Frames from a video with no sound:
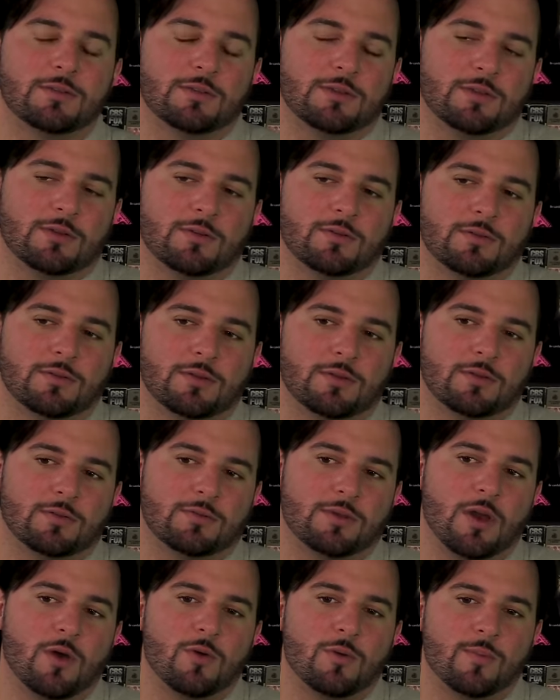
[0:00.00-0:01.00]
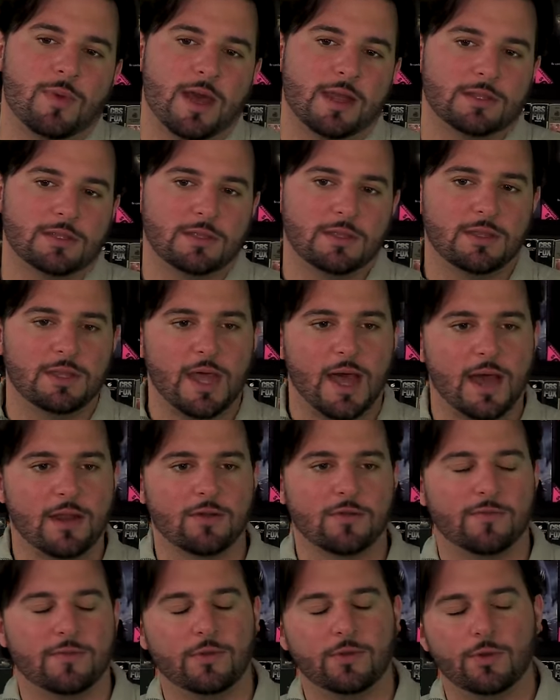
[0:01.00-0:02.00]
you're going back to the
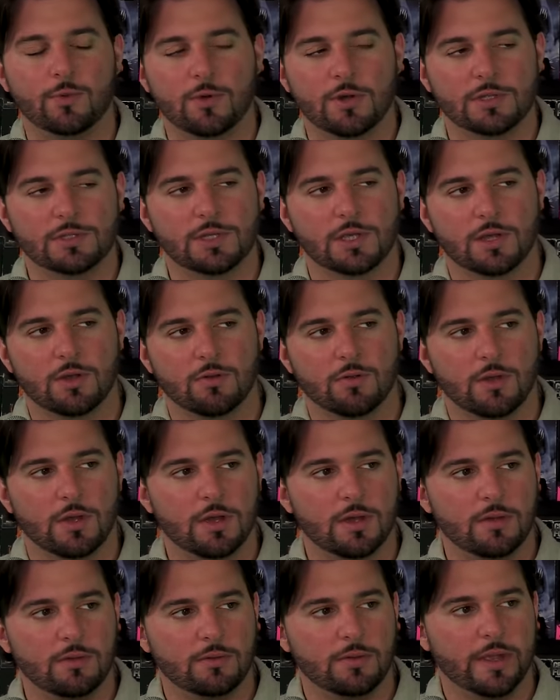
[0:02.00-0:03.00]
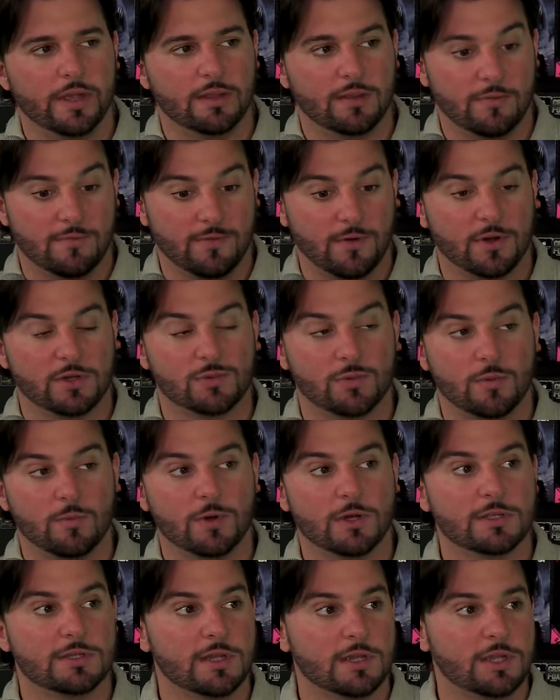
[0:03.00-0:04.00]
Donner field where it's like a like the first one
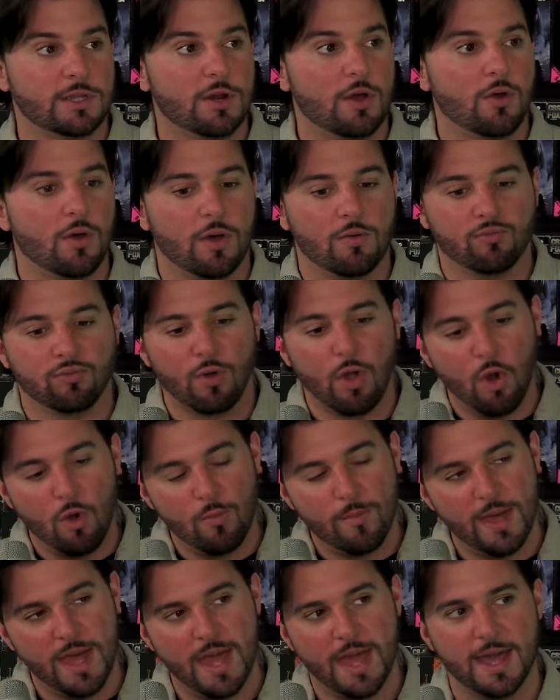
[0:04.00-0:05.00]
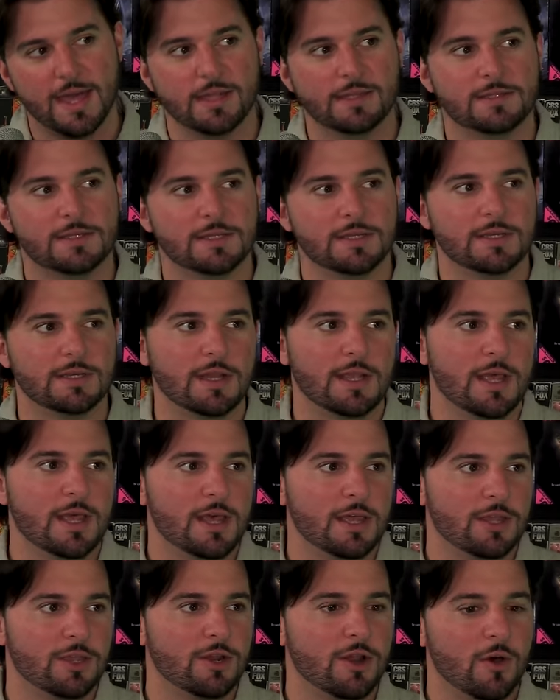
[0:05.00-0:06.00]
where it's like, you know, a romance
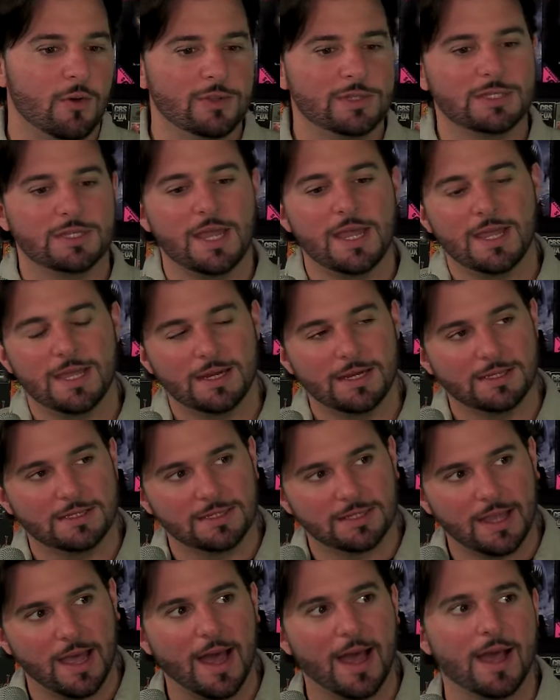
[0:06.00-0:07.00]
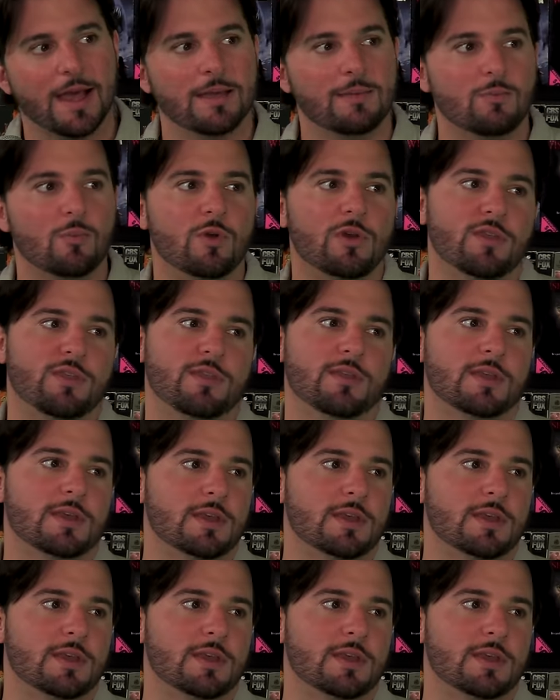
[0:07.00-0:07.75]
and you know, it's taking its time with